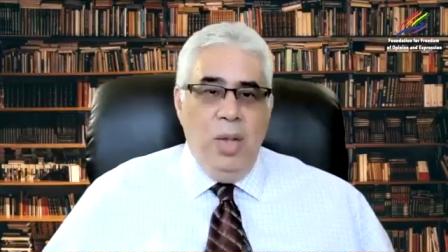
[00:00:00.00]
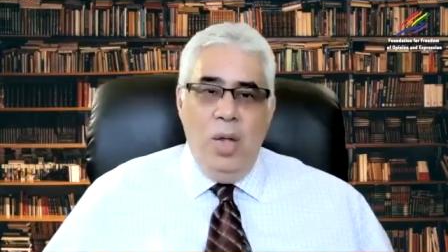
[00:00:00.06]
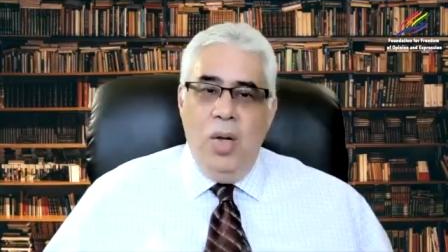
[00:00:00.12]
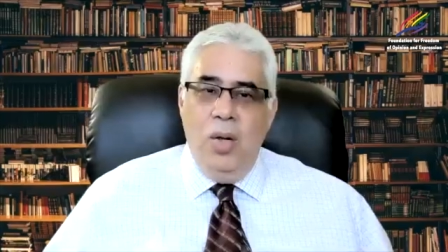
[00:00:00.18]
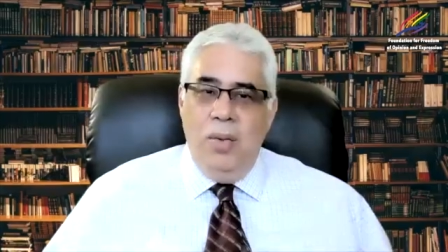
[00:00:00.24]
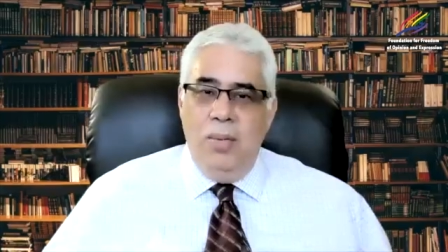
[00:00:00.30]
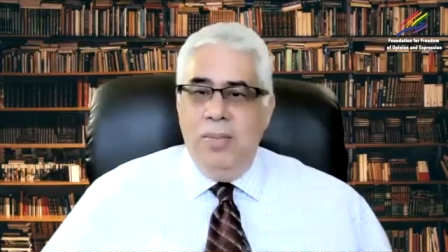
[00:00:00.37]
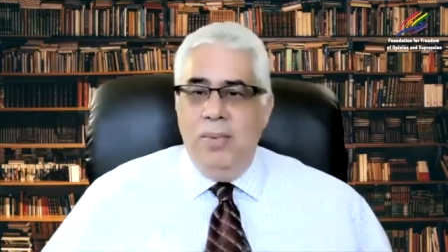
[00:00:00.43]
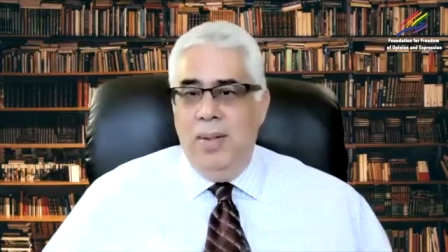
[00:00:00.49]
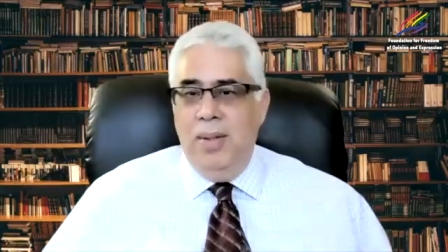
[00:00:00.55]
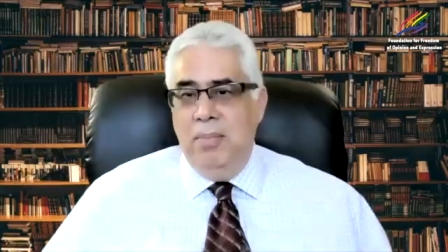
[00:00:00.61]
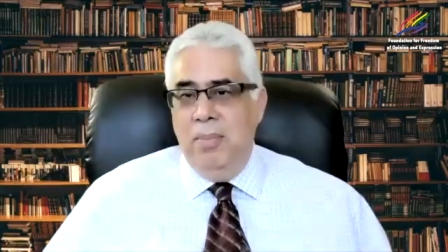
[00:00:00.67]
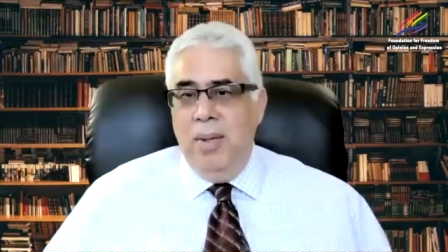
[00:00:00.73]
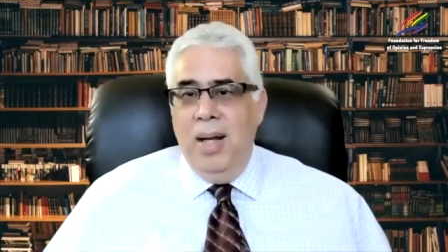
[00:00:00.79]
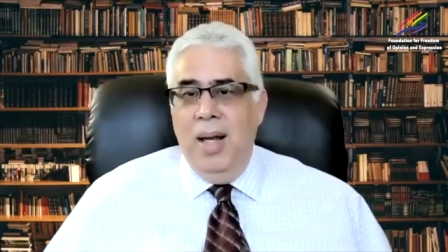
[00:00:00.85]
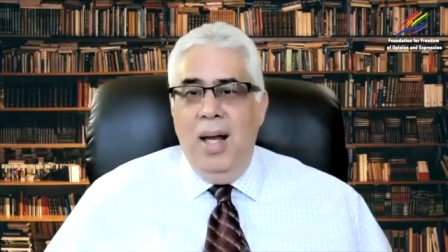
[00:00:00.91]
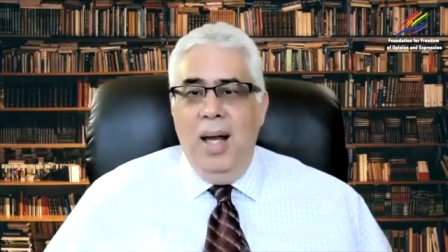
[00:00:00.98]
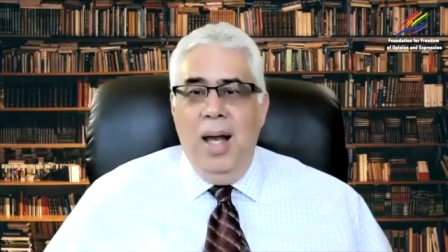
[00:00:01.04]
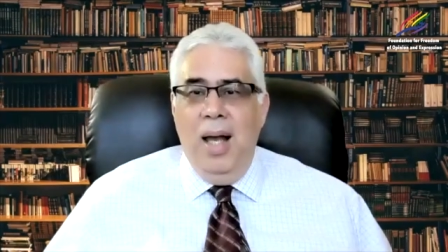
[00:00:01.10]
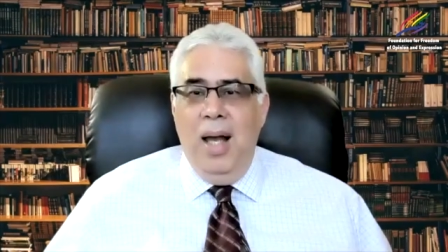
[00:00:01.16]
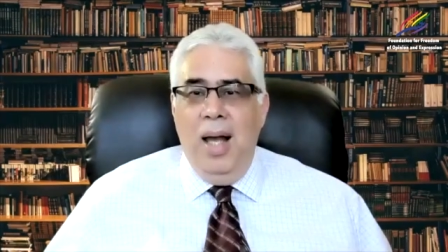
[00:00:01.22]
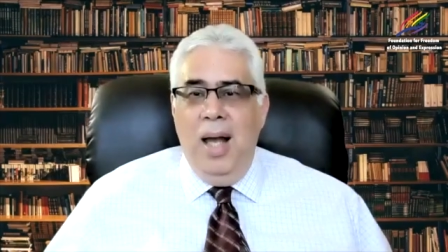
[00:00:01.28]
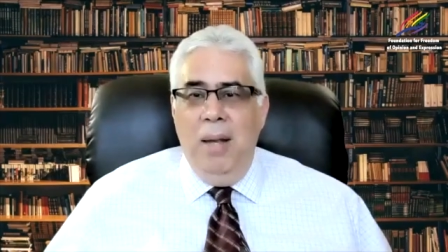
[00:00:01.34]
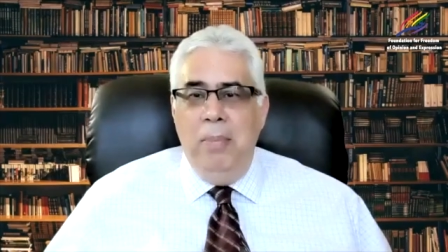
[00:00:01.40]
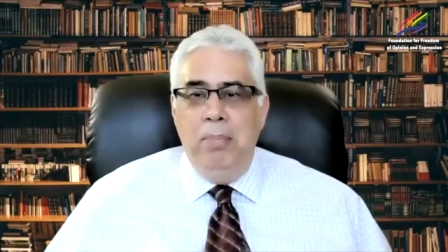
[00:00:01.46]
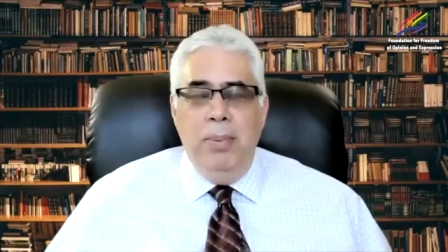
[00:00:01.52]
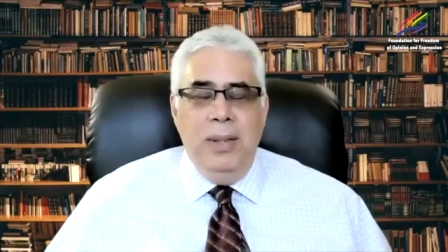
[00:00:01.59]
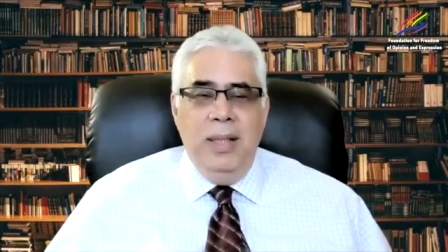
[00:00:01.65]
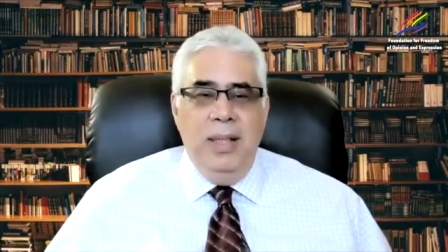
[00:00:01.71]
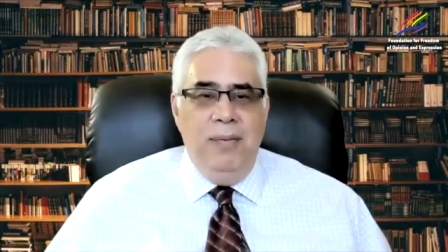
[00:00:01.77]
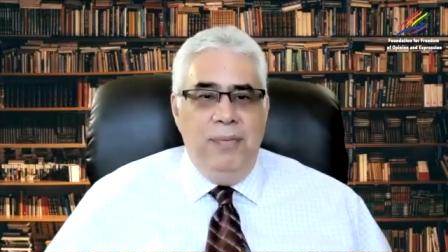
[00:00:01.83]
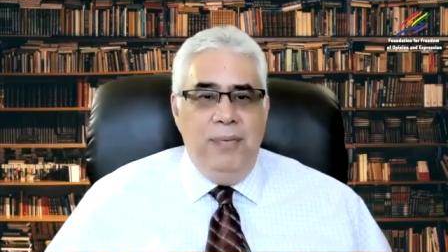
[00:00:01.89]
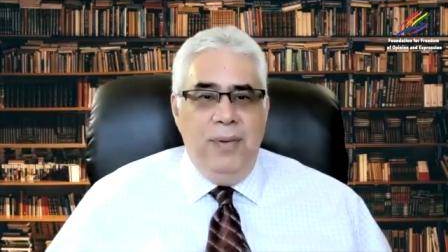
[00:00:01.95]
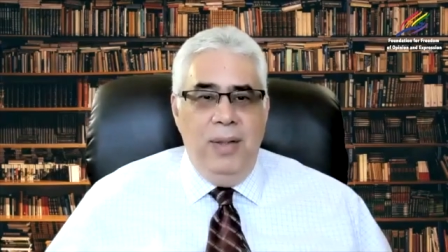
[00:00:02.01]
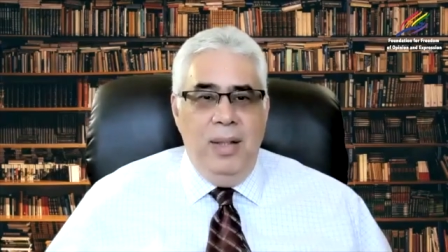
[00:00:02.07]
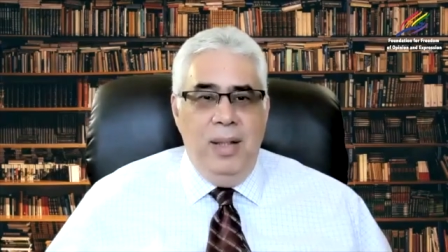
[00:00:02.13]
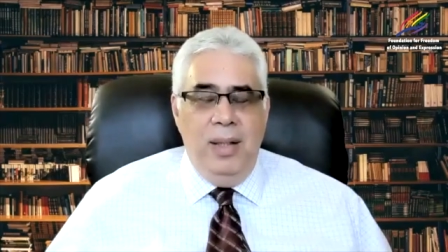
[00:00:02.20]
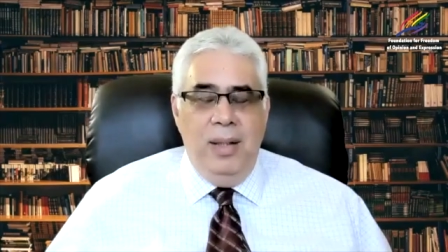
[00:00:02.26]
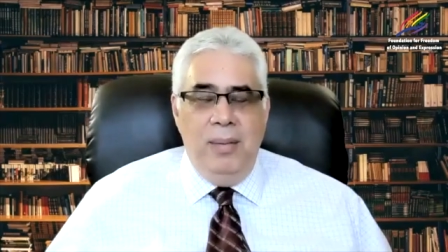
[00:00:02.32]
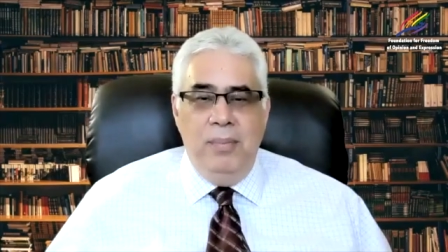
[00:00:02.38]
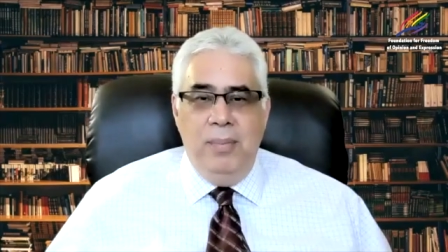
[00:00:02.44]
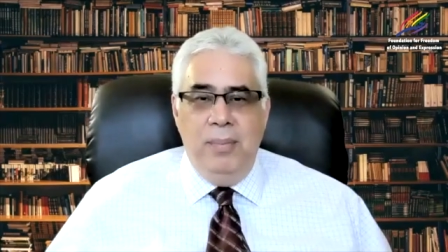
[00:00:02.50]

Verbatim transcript: you know, uh, I believe uh,